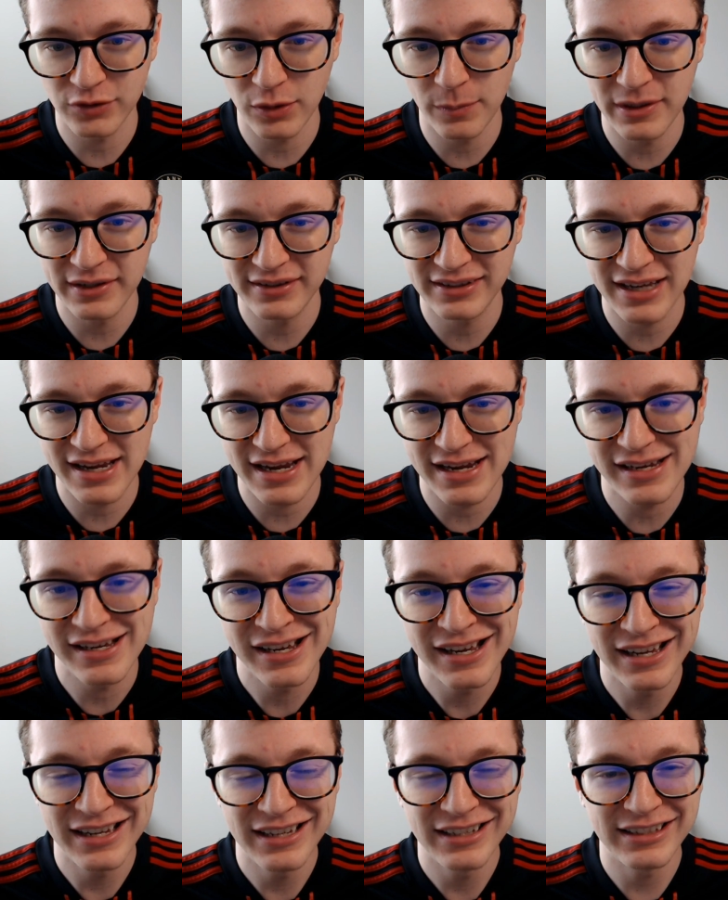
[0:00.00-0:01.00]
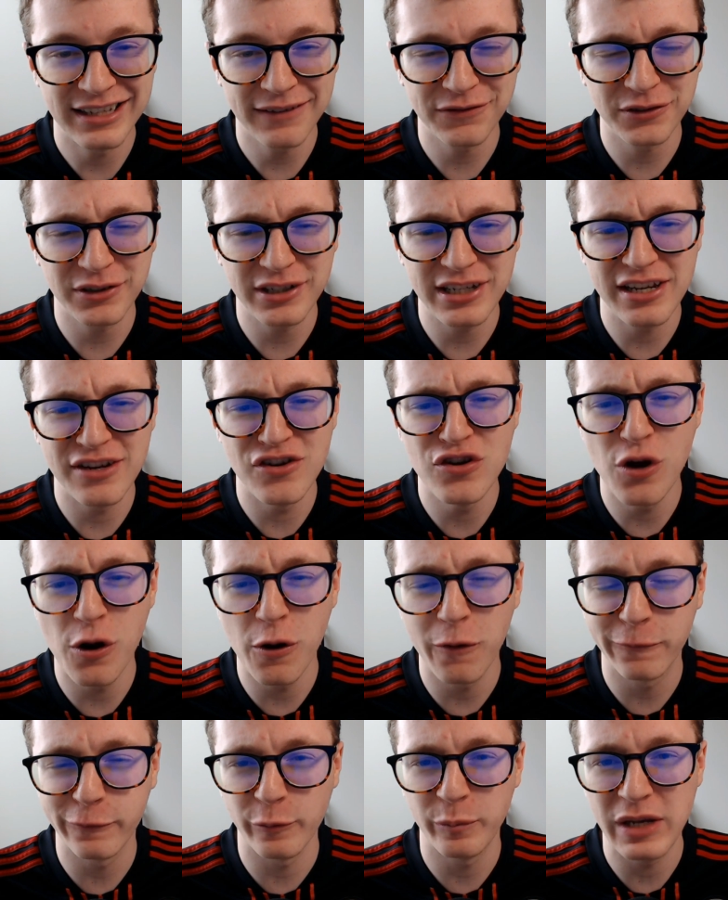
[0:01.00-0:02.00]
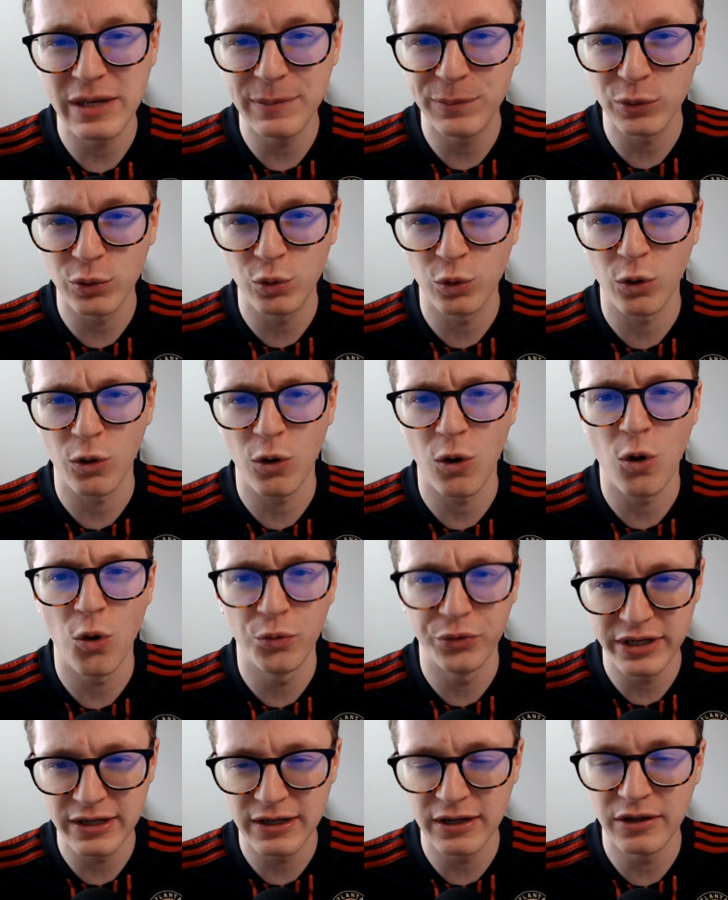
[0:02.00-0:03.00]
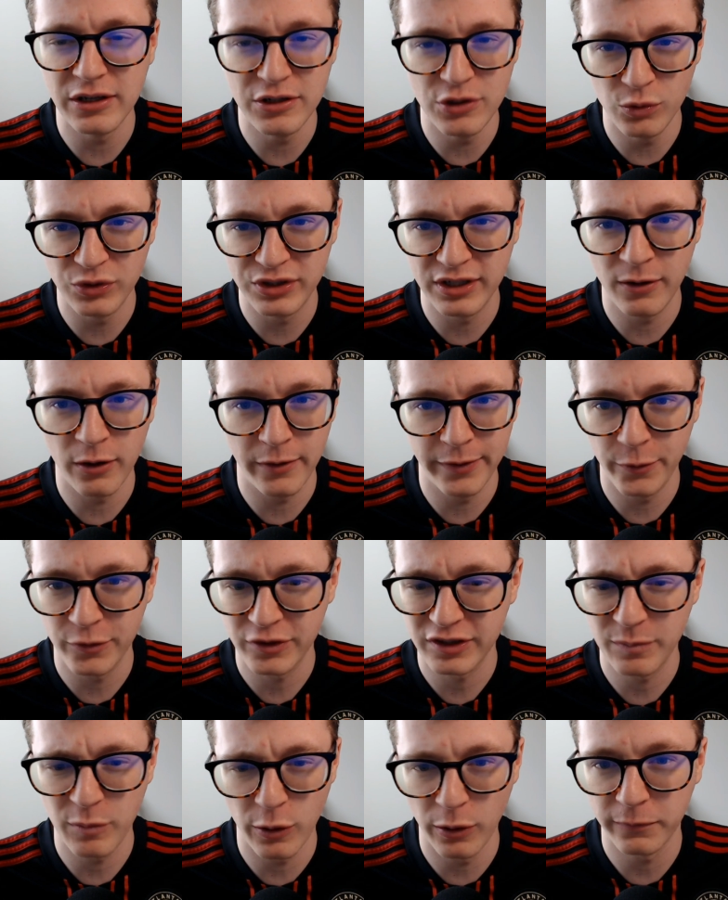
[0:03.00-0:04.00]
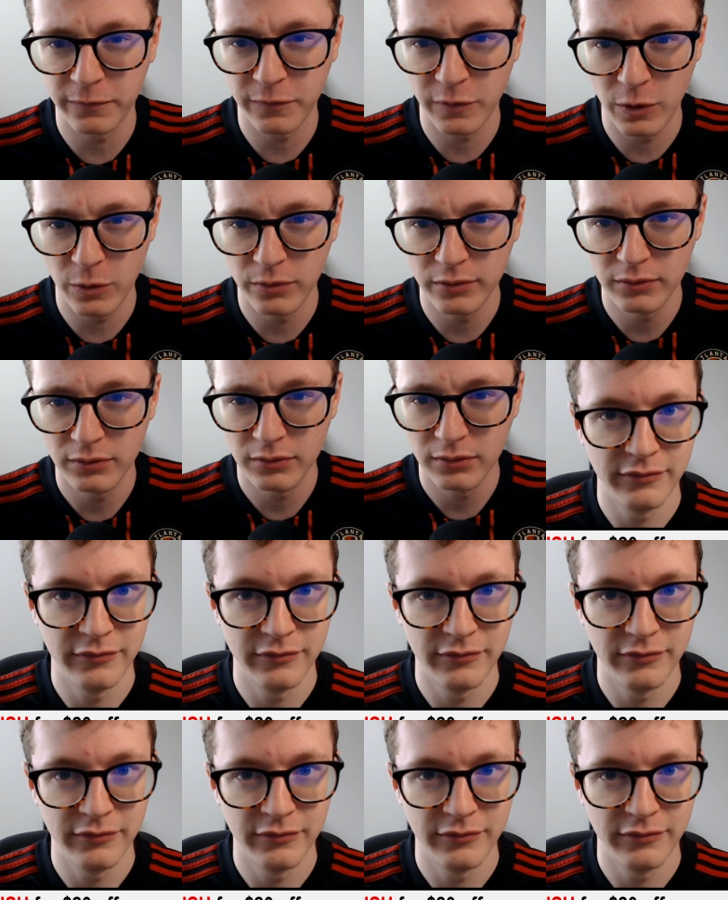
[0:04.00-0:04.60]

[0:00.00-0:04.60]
So I'm gonna say, definitely a no for people who are only going to use it on their smartphone.